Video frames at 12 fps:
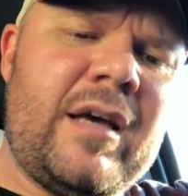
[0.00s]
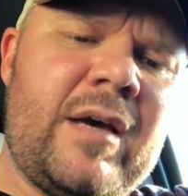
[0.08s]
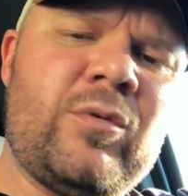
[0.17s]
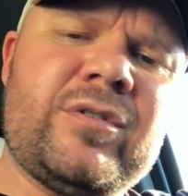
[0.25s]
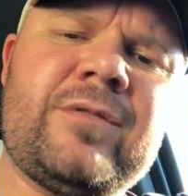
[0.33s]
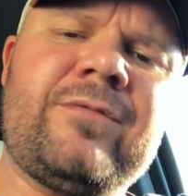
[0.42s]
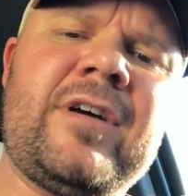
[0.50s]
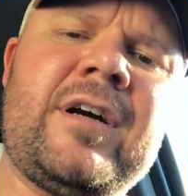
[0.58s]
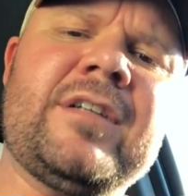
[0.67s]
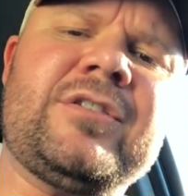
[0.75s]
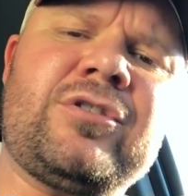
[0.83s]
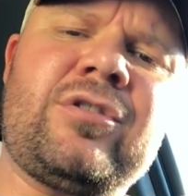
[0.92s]
it was a
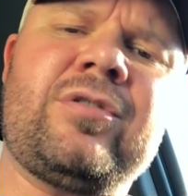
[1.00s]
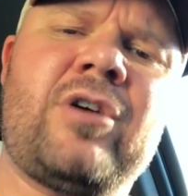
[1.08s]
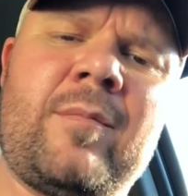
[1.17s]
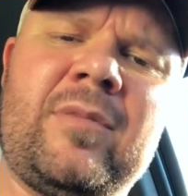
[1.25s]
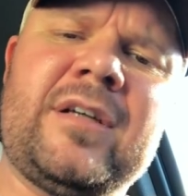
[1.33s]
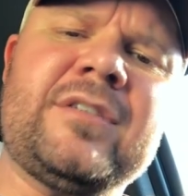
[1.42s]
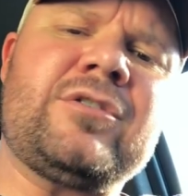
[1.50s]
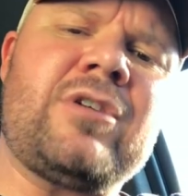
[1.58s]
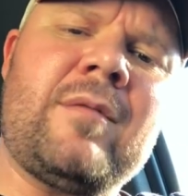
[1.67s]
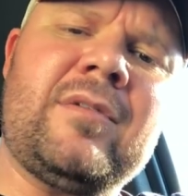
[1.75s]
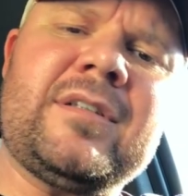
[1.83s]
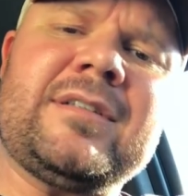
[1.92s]
very troubling,
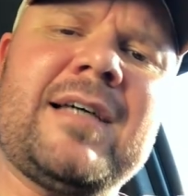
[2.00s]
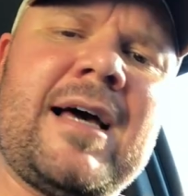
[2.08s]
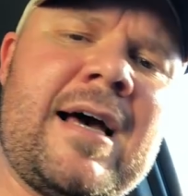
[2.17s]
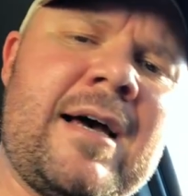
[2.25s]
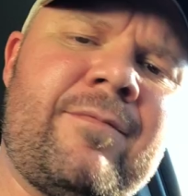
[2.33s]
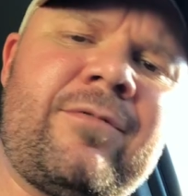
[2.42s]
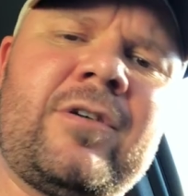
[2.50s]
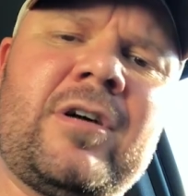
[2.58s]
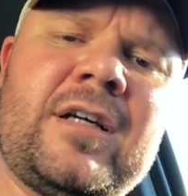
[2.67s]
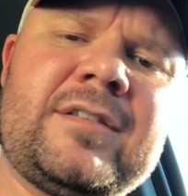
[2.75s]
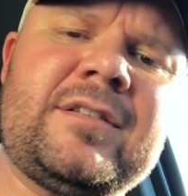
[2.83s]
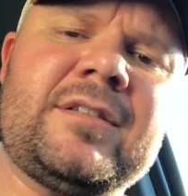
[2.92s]
troubling time for
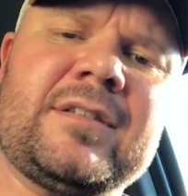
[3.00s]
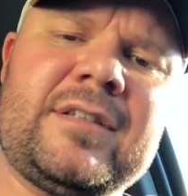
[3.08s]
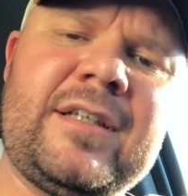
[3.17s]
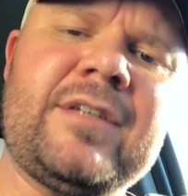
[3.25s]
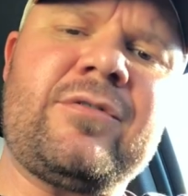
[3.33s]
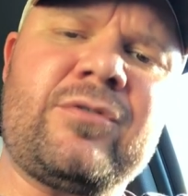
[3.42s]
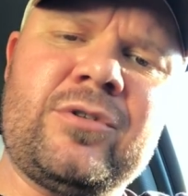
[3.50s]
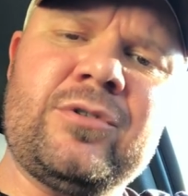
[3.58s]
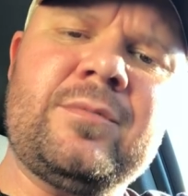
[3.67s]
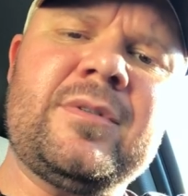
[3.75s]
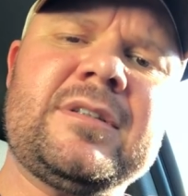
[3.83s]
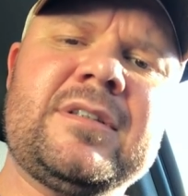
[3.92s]
us to get
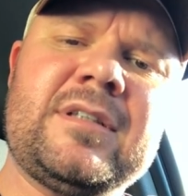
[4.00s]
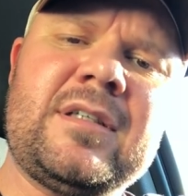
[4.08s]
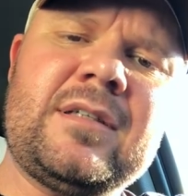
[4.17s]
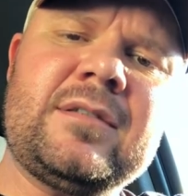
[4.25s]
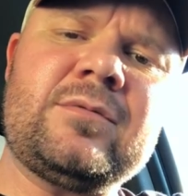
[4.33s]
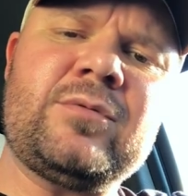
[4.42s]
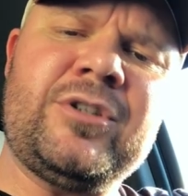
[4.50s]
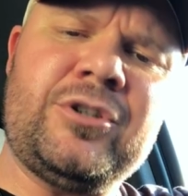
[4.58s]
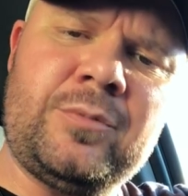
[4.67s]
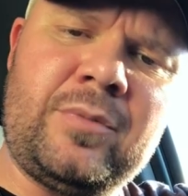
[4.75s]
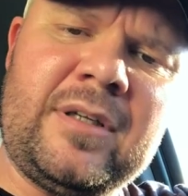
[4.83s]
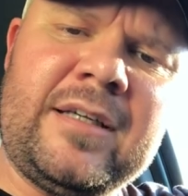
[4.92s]
through, but uh, we
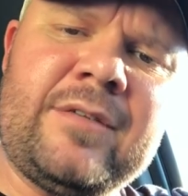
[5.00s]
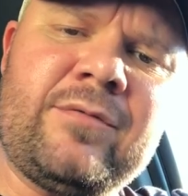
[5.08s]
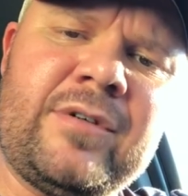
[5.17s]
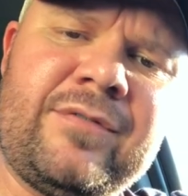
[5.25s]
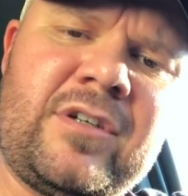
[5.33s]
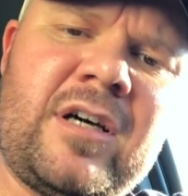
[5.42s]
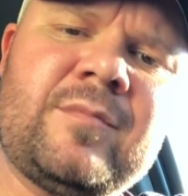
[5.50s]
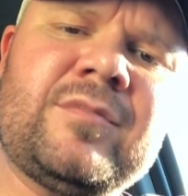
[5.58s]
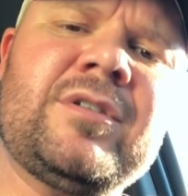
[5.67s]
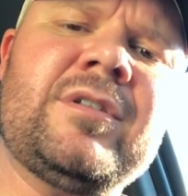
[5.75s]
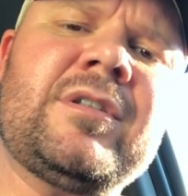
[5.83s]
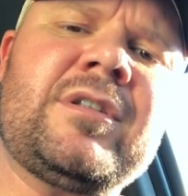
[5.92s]
do believe we've come
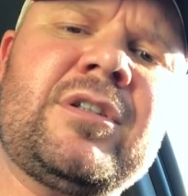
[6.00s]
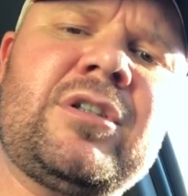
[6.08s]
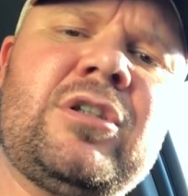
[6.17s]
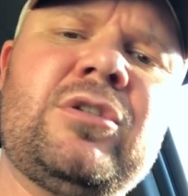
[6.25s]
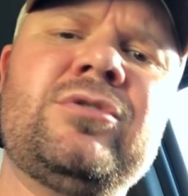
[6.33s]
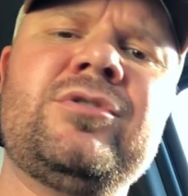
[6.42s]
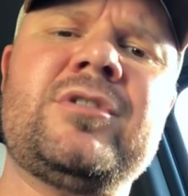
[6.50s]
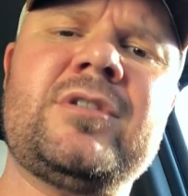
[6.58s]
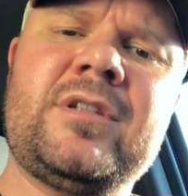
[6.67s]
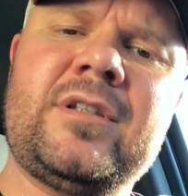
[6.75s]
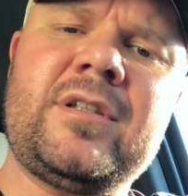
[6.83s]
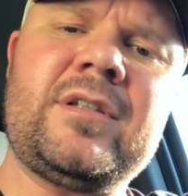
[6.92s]
to the conclusion
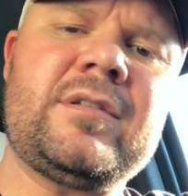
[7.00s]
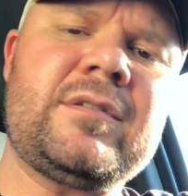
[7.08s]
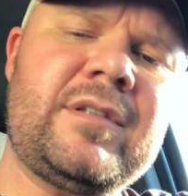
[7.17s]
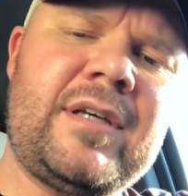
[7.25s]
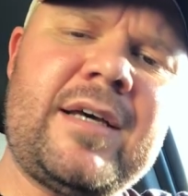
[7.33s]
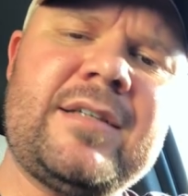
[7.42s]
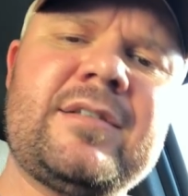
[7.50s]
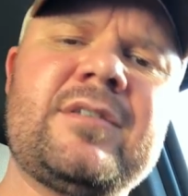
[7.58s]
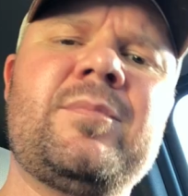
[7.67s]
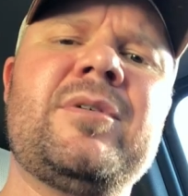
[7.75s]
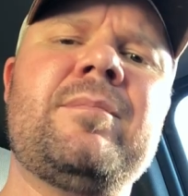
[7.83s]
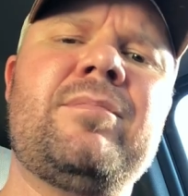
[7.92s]
and the case
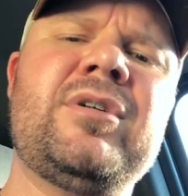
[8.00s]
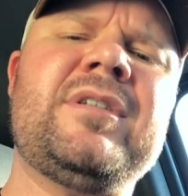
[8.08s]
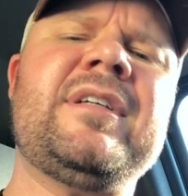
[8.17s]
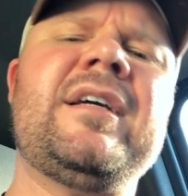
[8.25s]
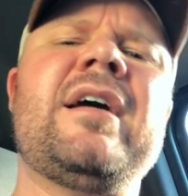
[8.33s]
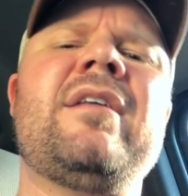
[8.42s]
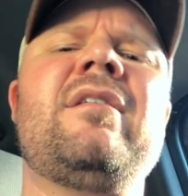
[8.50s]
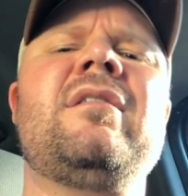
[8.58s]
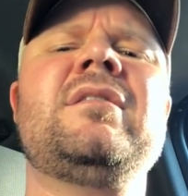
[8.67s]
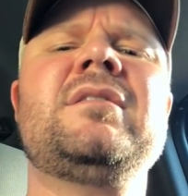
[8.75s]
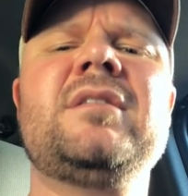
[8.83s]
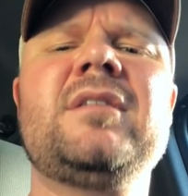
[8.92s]
has been put together